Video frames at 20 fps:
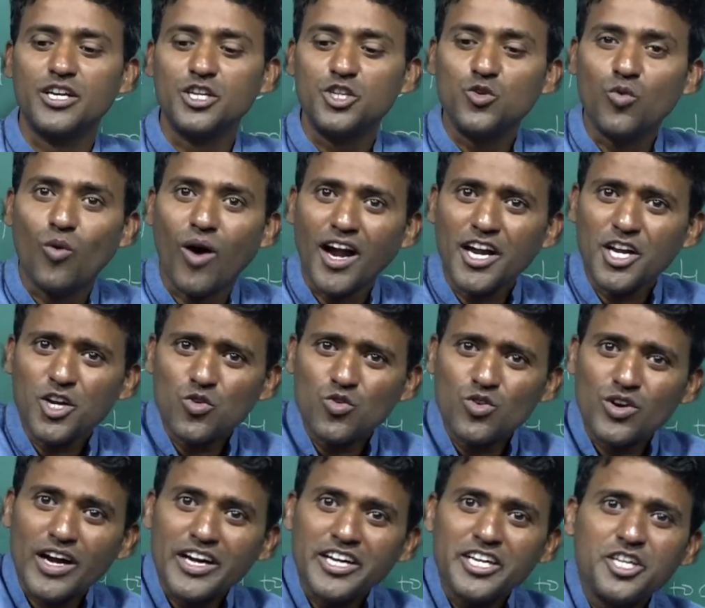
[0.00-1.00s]
You want to
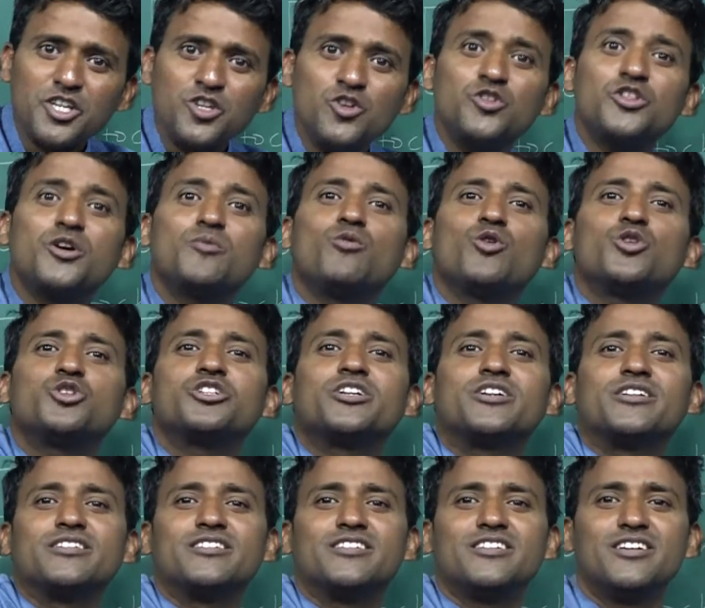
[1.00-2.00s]
continue the
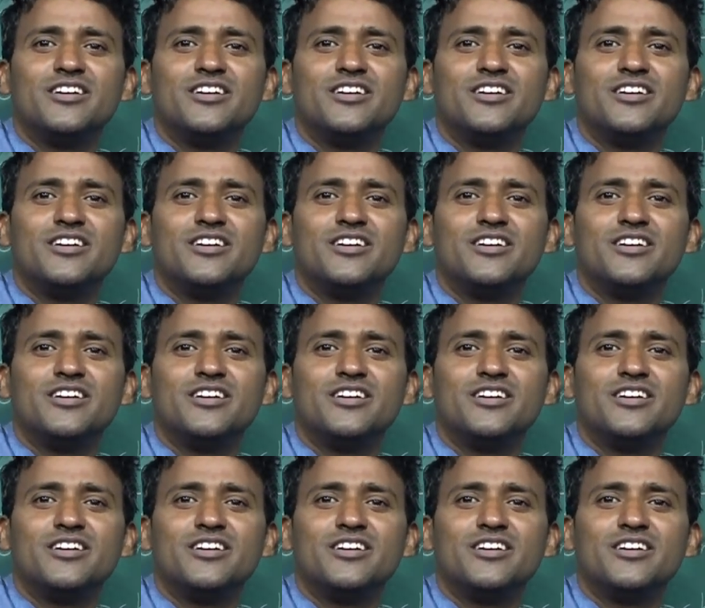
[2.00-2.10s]
motion.